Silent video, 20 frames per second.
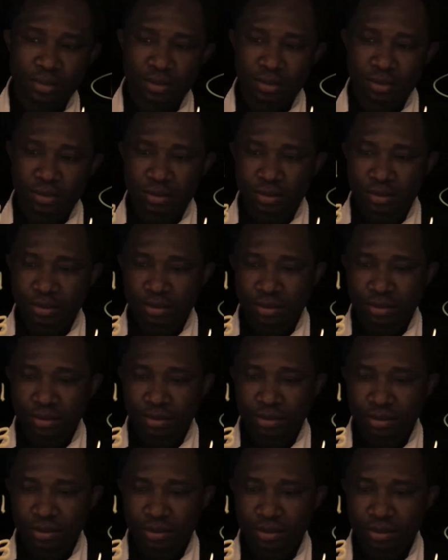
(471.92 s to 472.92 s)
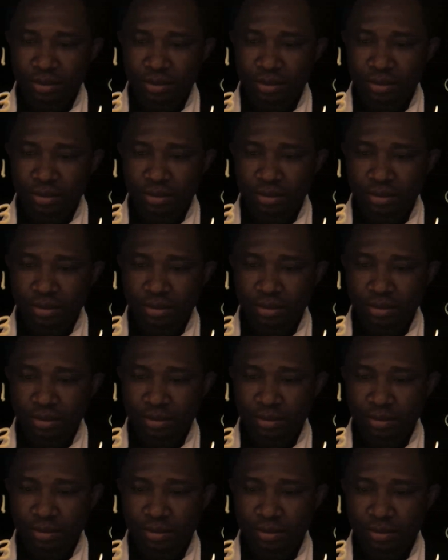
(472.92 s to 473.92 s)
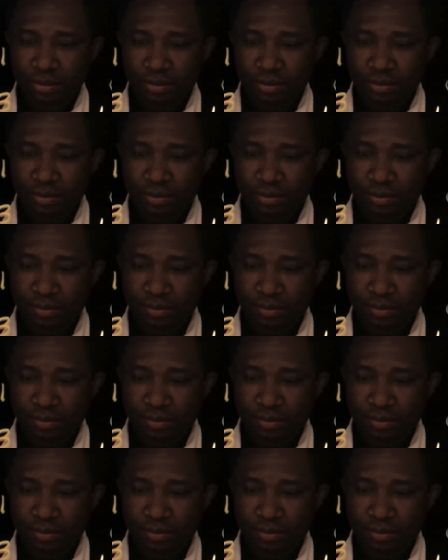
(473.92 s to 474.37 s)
[no speech]